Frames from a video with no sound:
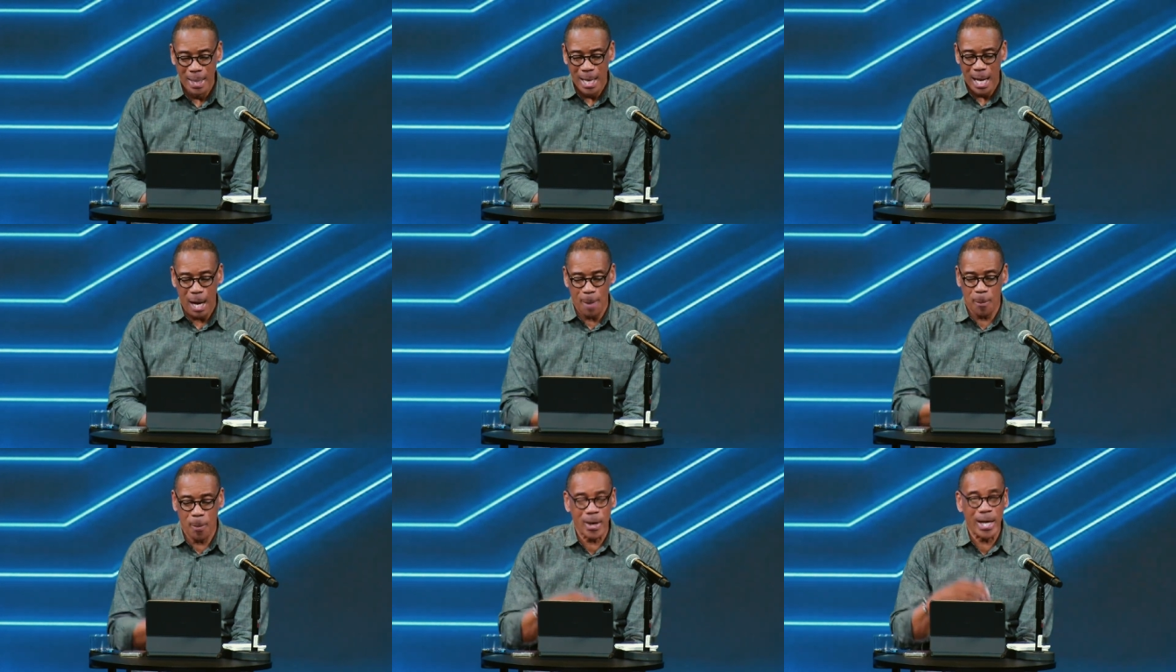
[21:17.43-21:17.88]

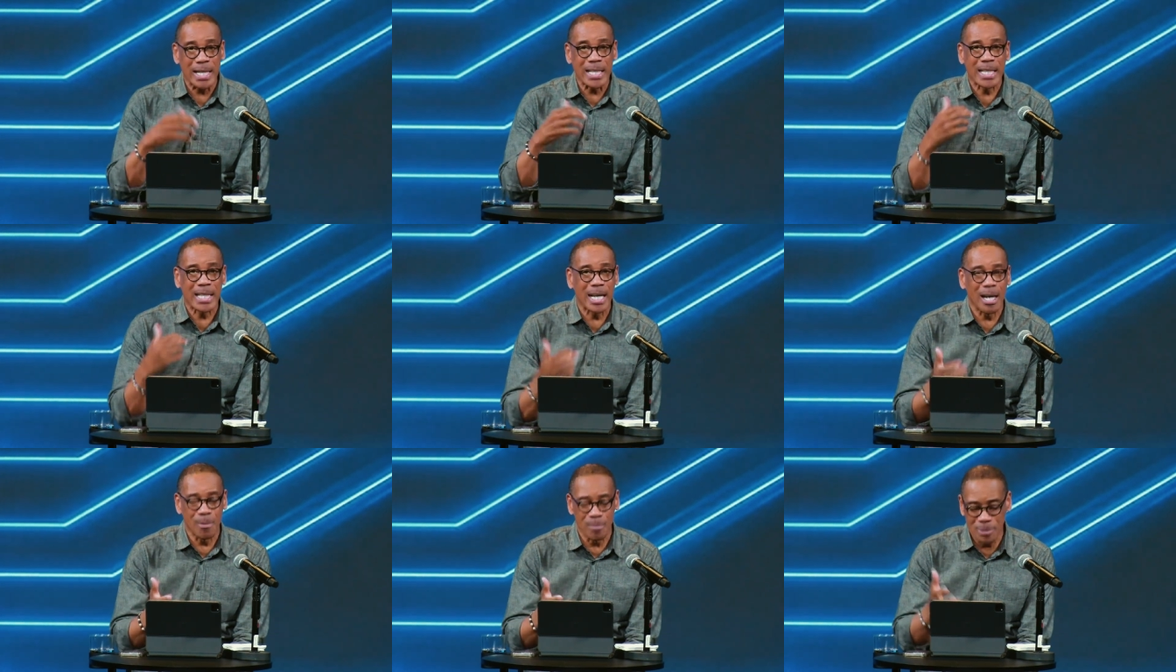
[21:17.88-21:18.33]
I pray
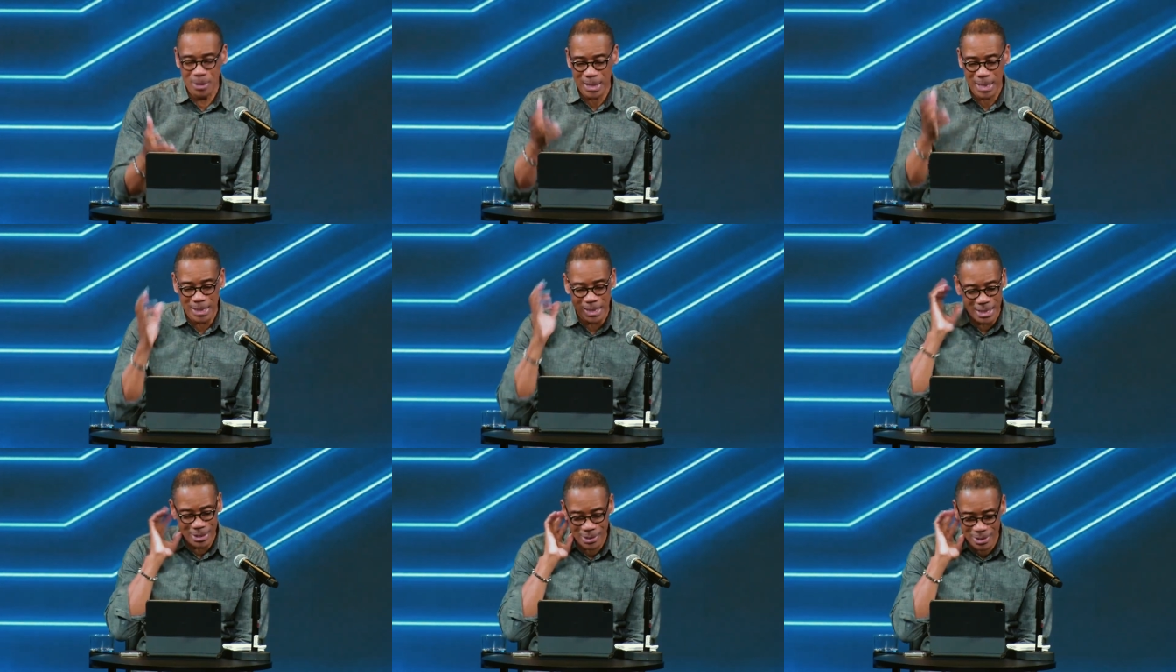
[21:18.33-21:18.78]
it comes
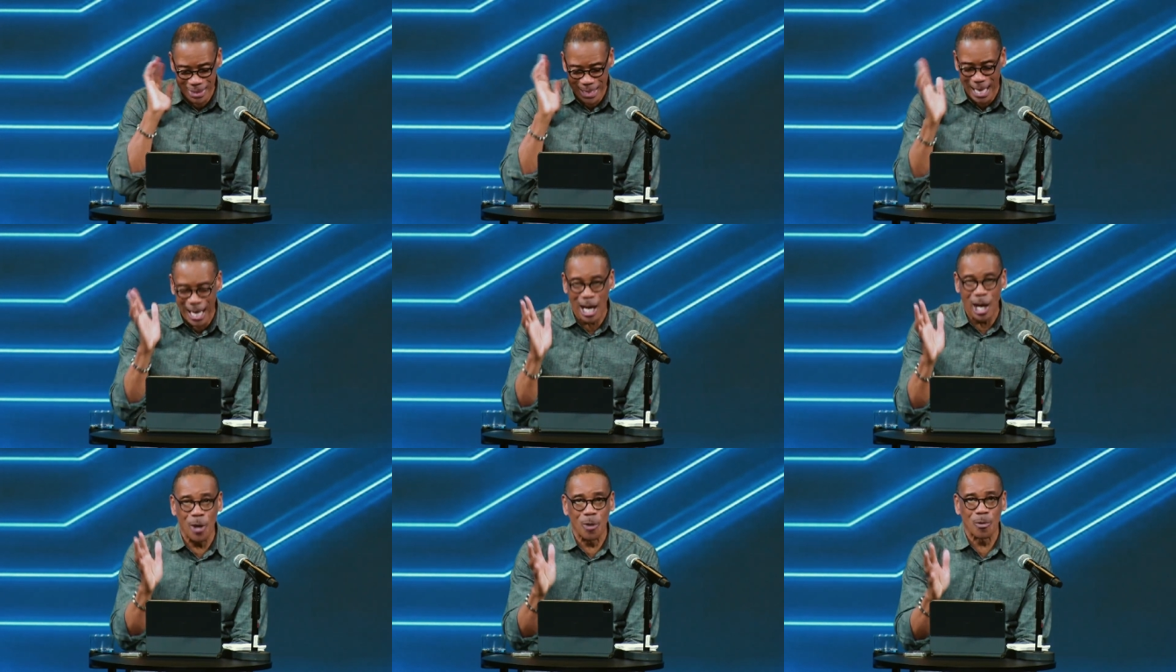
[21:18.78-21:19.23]
in the
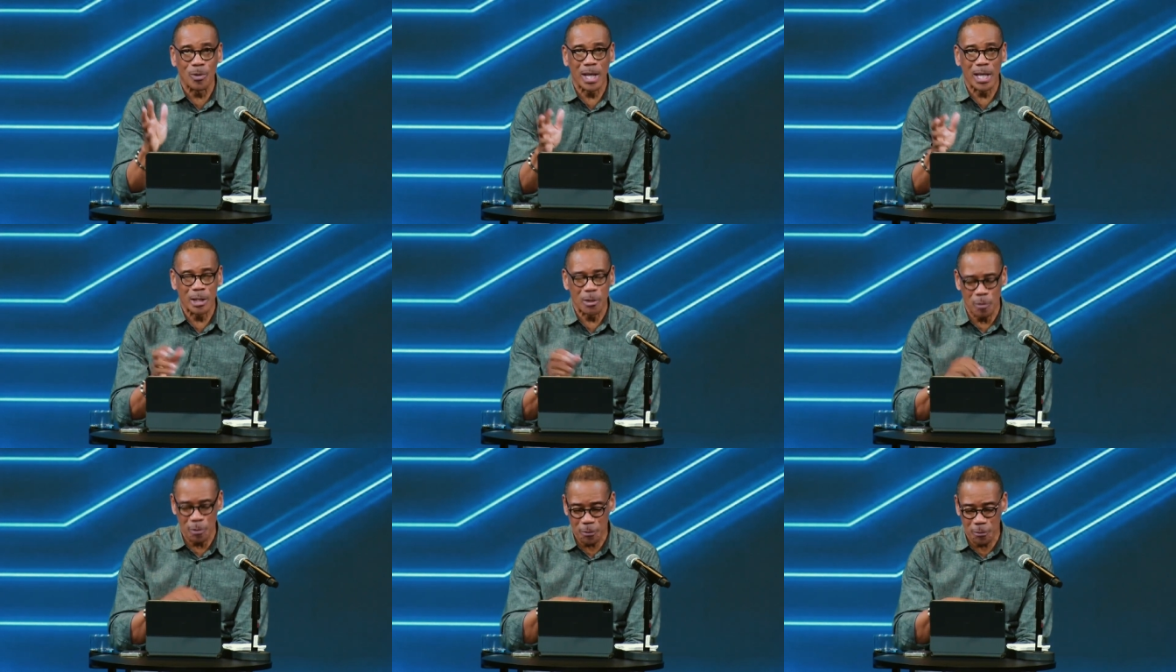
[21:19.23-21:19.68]
sound
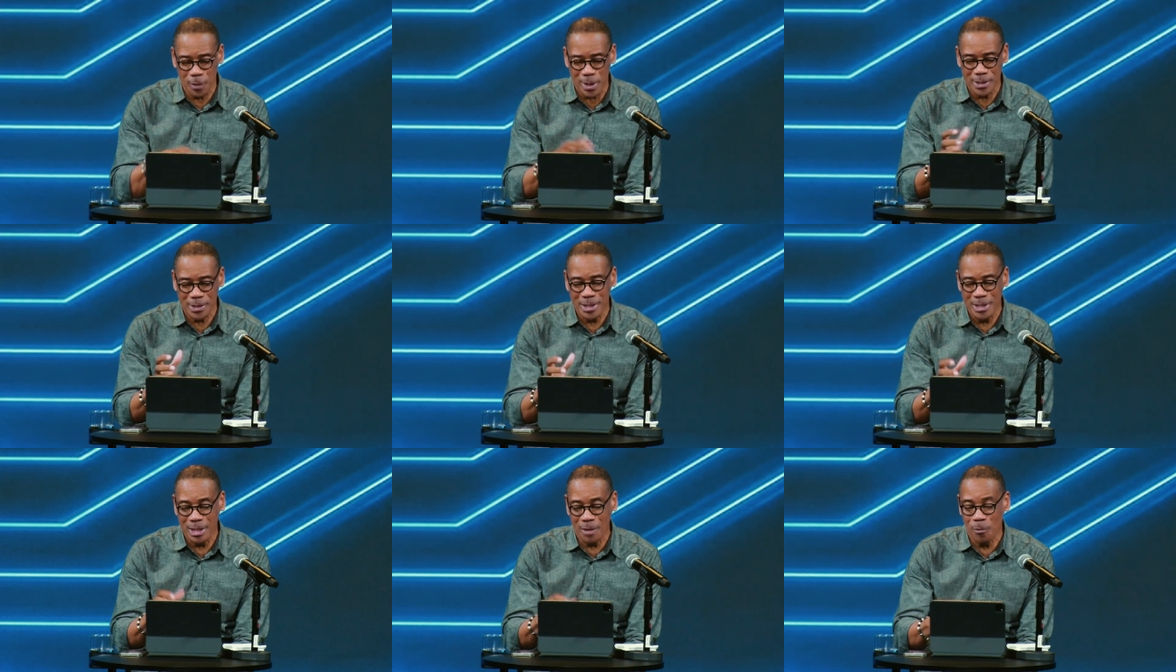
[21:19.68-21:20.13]
and the
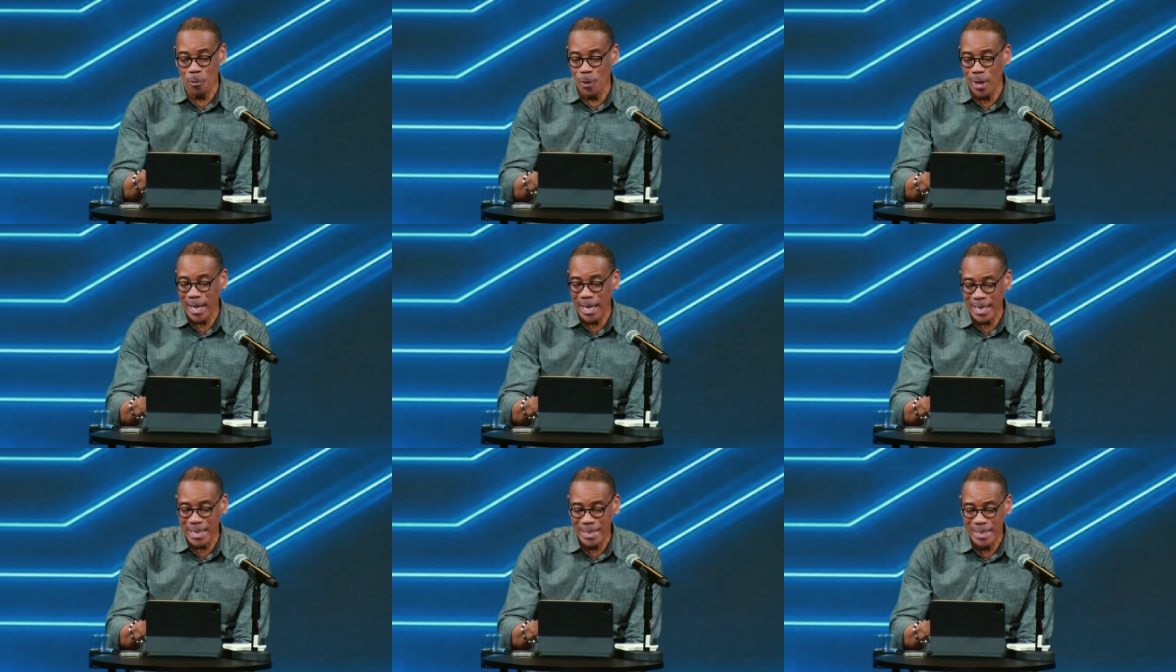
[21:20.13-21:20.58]
refreshing of
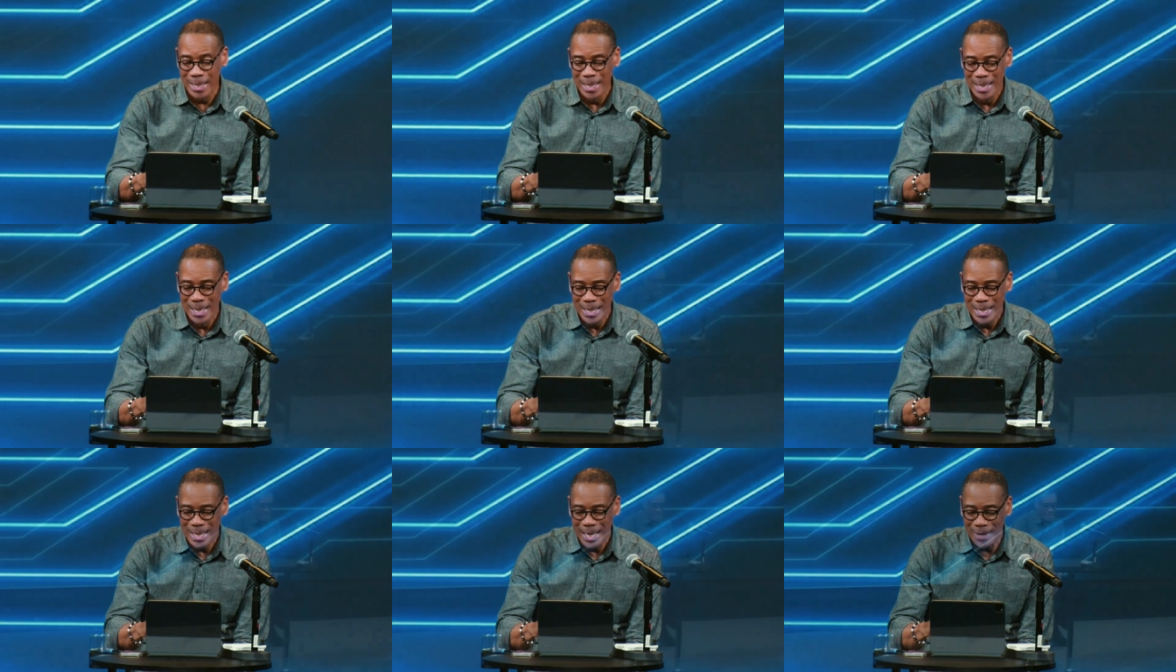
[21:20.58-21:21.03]
rain
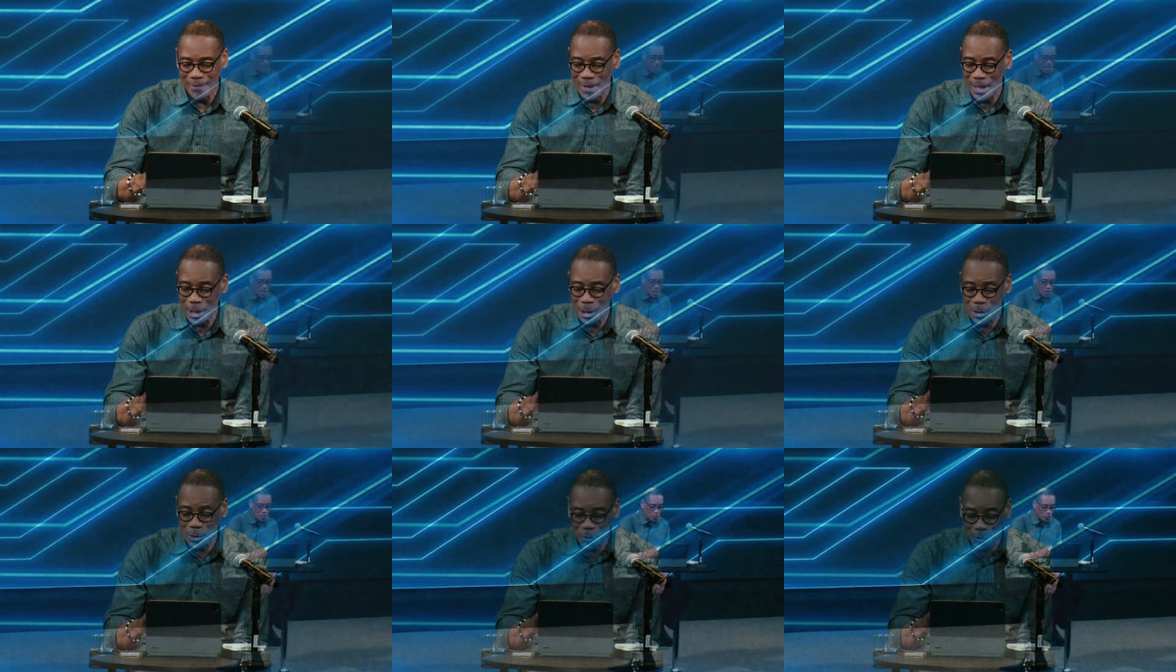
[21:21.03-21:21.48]
and
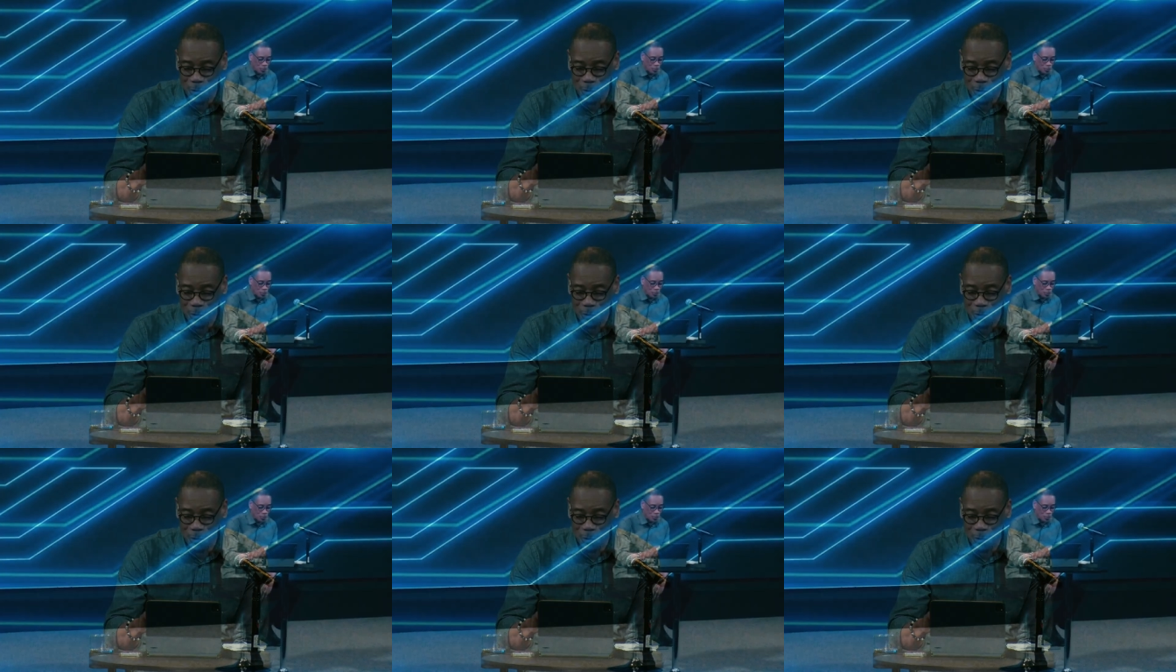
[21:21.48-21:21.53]
that is